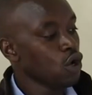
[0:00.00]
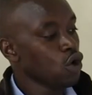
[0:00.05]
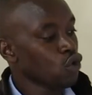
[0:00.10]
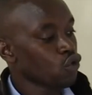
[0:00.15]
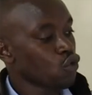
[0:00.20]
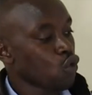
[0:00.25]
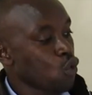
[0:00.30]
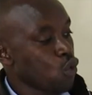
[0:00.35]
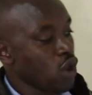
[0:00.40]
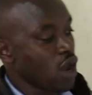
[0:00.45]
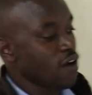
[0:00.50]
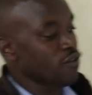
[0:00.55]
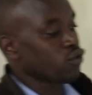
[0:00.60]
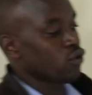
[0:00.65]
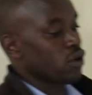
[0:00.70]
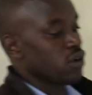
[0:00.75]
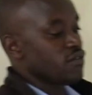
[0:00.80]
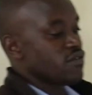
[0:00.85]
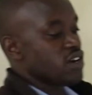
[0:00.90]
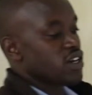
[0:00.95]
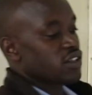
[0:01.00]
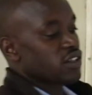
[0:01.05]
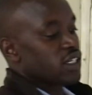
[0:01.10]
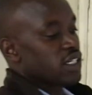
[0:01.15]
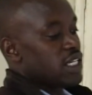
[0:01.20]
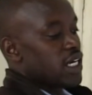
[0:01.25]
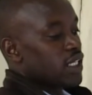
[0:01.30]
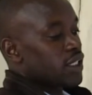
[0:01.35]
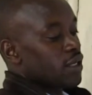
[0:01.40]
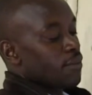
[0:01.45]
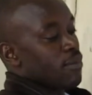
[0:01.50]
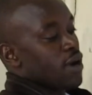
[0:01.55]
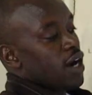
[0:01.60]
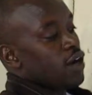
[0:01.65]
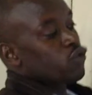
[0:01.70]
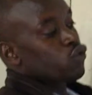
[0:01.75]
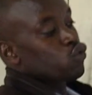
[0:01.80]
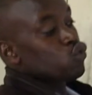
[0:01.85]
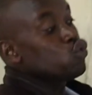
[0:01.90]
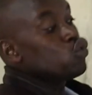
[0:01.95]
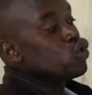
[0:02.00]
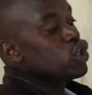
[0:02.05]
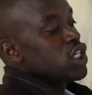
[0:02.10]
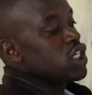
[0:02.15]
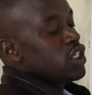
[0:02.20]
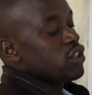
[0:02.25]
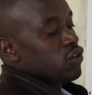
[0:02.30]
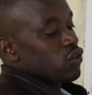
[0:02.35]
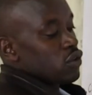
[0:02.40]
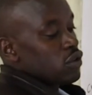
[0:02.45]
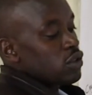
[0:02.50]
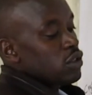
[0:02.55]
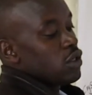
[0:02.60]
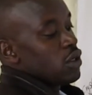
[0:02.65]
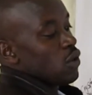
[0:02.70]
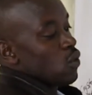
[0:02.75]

so we have to convert data back to digital